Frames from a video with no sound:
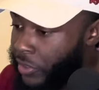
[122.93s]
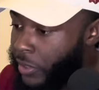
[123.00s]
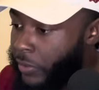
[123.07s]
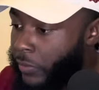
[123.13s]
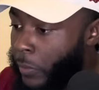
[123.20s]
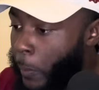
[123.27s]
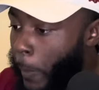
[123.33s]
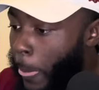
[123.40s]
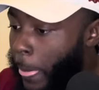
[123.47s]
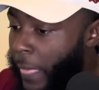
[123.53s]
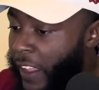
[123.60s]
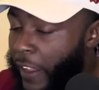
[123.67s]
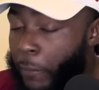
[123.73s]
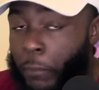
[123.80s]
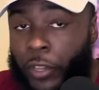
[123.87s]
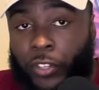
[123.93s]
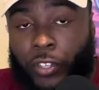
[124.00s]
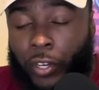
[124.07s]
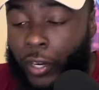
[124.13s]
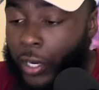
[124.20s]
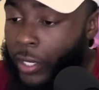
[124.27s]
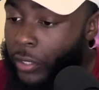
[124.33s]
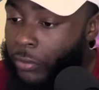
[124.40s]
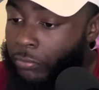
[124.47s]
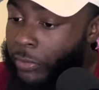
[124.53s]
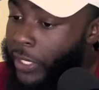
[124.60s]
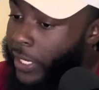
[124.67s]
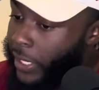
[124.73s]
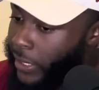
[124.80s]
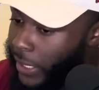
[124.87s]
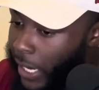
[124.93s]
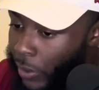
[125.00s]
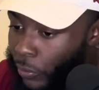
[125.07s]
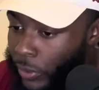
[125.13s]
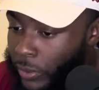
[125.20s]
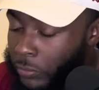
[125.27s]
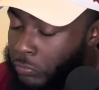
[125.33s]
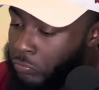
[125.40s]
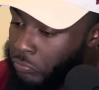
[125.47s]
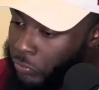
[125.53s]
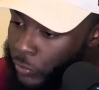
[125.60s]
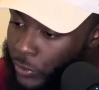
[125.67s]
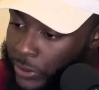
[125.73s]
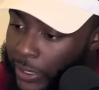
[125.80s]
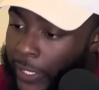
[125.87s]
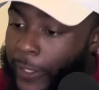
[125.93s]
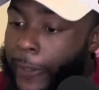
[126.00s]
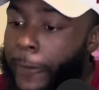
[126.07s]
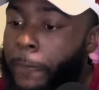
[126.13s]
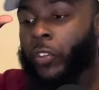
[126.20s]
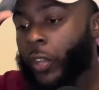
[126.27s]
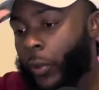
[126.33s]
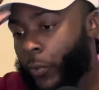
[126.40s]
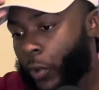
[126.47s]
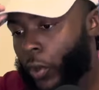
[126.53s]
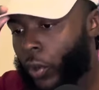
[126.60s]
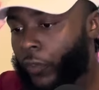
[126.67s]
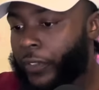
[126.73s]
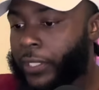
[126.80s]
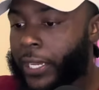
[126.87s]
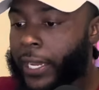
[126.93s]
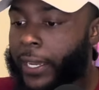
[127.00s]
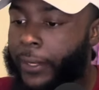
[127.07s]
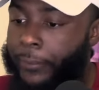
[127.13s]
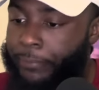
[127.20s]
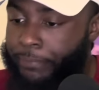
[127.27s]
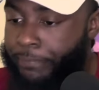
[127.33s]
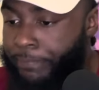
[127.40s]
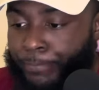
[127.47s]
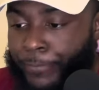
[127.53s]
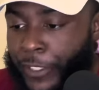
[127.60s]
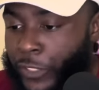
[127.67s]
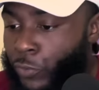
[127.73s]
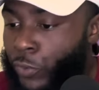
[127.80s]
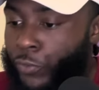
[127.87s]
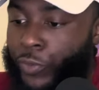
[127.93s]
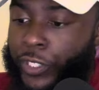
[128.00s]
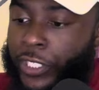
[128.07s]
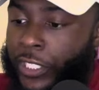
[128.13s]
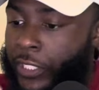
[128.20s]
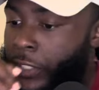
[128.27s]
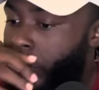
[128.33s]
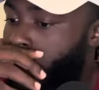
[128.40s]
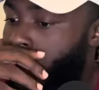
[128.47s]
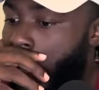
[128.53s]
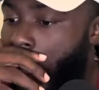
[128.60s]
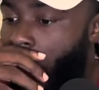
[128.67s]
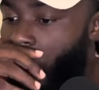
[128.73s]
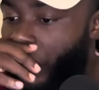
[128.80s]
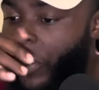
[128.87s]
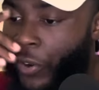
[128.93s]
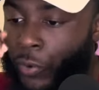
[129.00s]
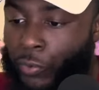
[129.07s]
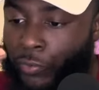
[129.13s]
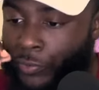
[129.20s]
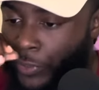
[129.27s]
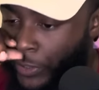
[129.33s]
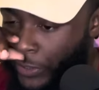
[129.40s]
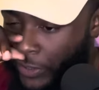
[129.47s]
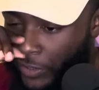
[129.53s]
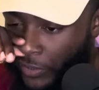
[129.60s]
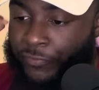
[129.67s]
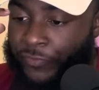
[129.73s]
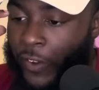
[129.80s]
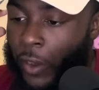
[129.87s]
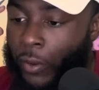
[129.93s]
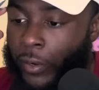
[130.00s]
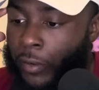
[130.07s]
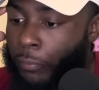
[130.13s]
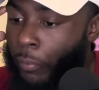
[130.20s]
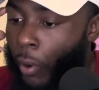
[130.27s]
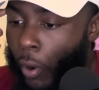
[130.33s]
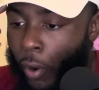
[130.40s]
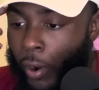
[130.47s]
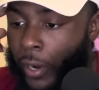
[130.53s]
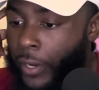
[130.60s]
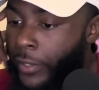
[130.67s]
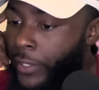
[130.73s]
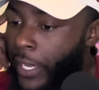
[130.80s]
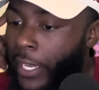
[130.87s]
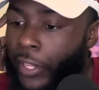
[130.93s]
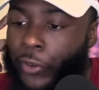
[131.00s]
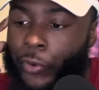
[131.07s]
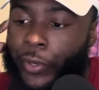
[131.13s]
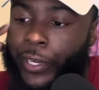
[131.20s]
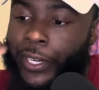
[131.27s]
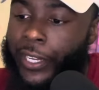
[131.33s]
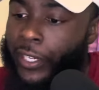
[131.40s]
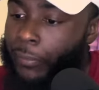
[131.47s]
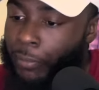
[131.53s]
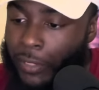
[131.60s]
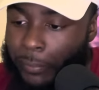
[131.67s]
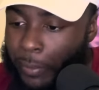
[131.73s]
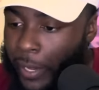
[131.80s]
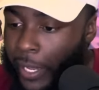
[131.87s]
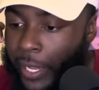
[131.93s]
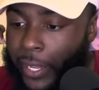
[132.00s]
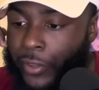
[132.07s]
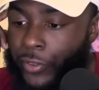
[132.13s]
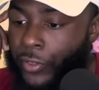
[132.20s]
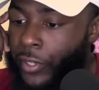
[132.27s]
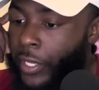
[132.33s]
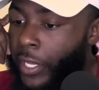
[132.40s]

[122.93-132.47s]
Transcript: it. He missed earlier, but he hit that one. We'll take it. Let me go to overtime. This was we just I don't know just falling apart. Taylor Green incomplete pass.